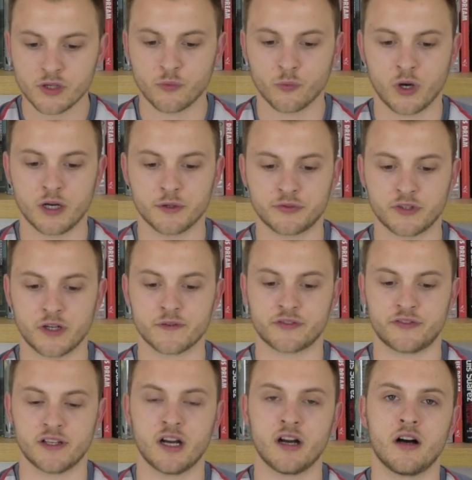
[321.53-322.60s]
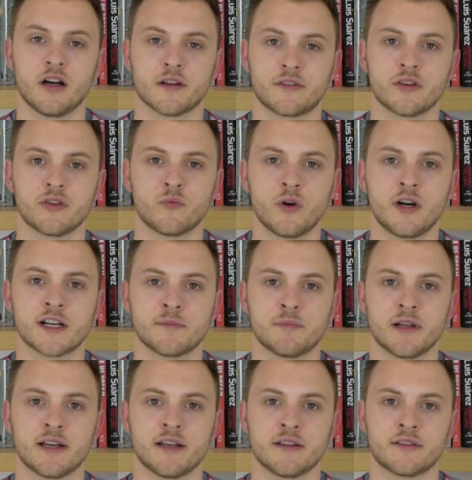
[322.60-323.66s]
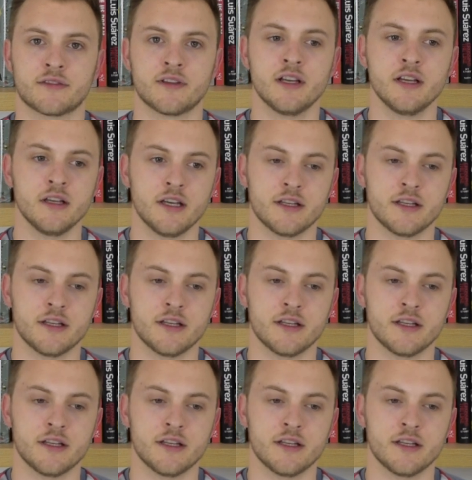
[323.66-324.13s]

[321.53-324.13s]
whilst obviously our, our two wide players